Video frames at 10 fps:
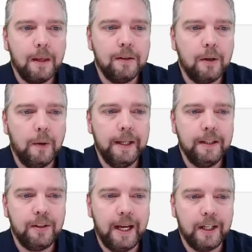So in
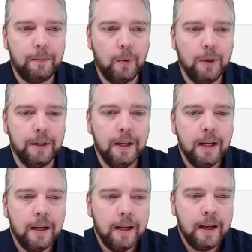this dashboard,
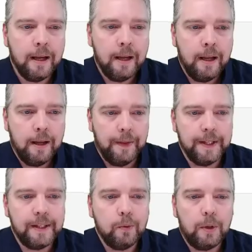
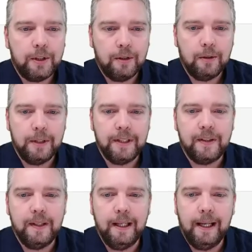this is what you're going to
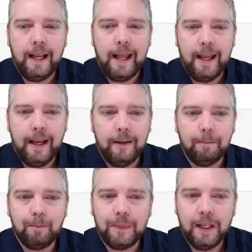see.
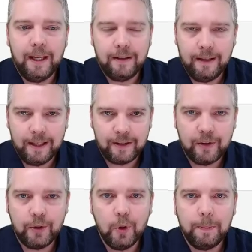And it's
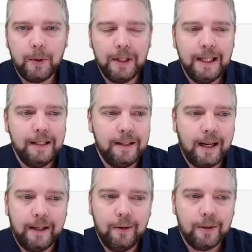super easy.
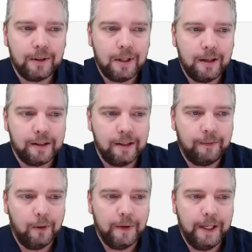I know there's a lot of
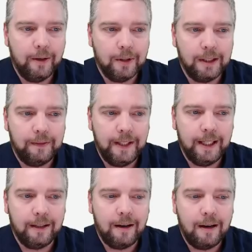stuff over here on the
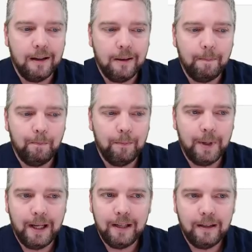left-hand column,
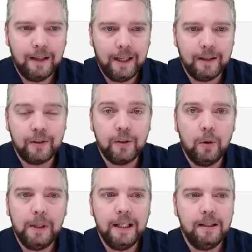but it is
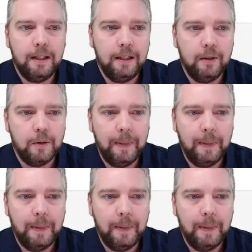so easy to use.